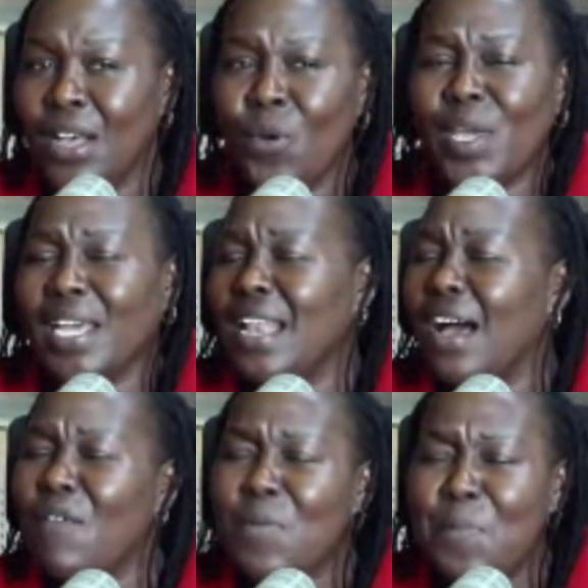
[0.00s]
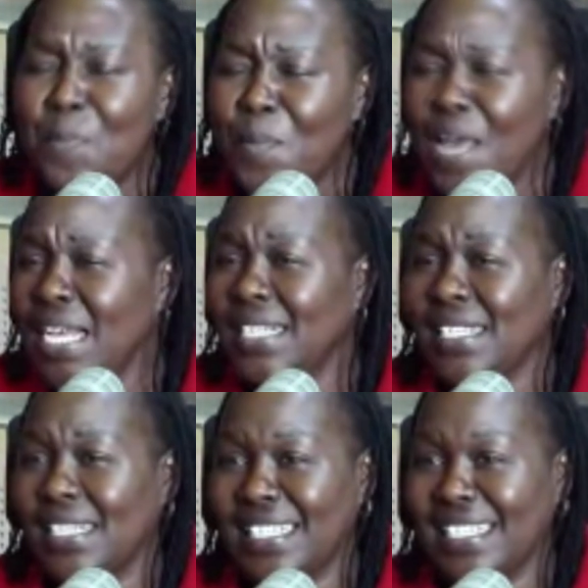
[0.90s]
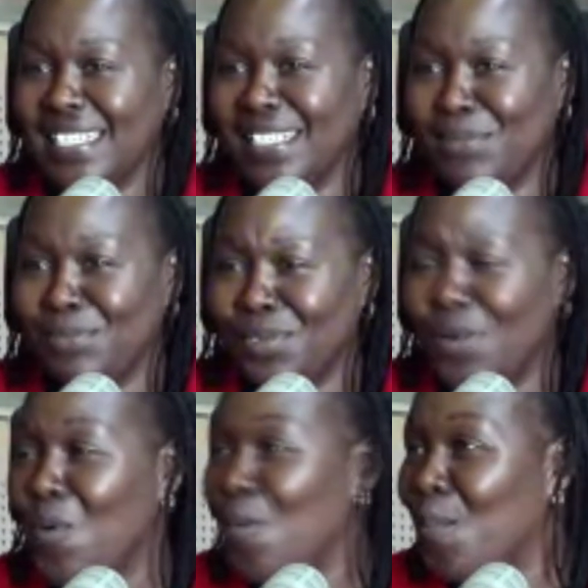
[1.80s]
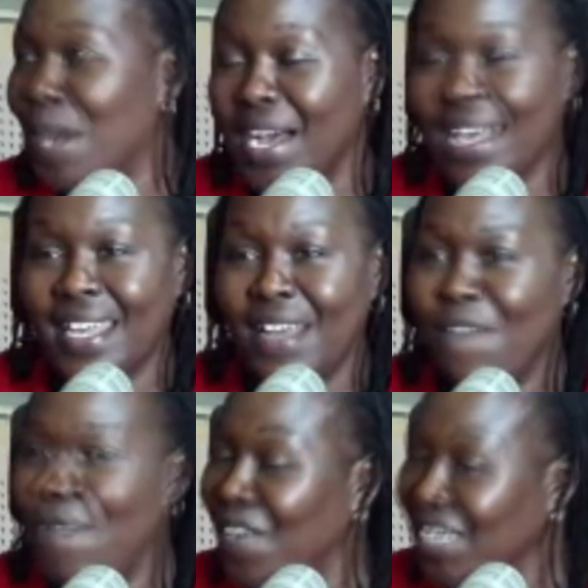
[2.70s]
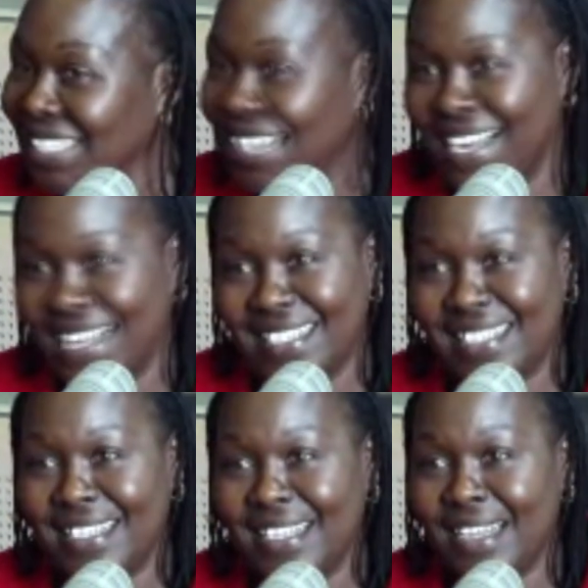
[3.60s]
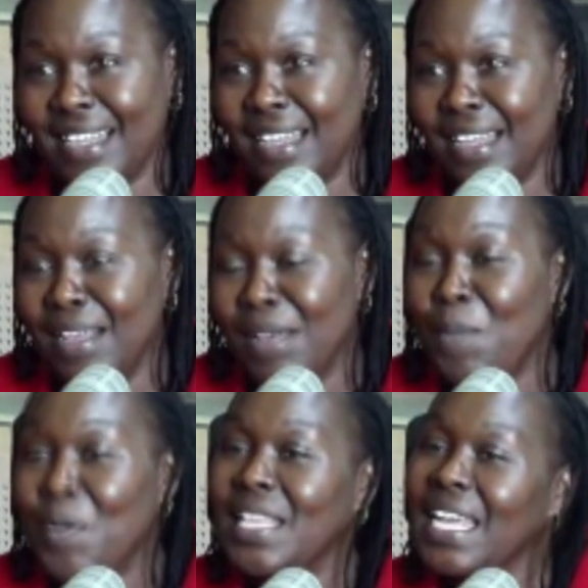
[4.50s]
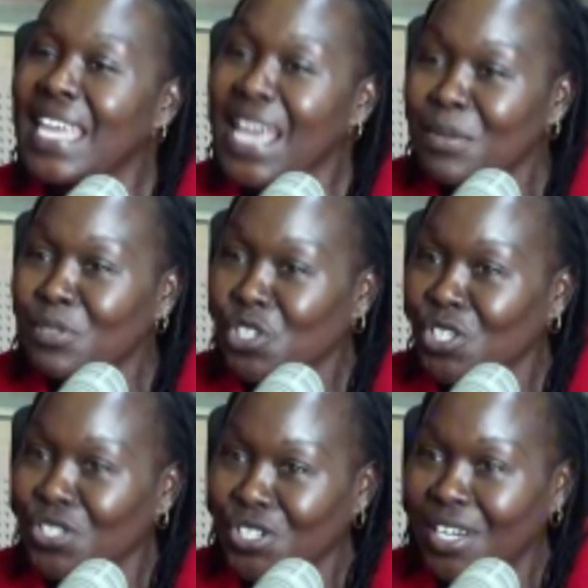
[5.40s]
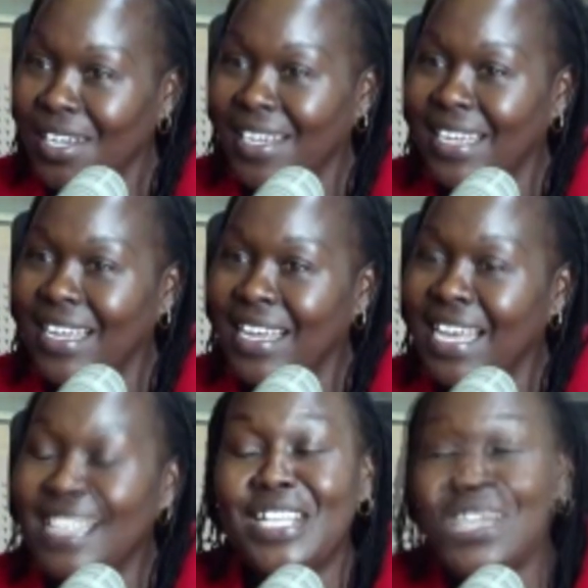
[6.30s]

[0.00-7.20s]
We can have amazing systems. Oh my, first class. But the game changer is the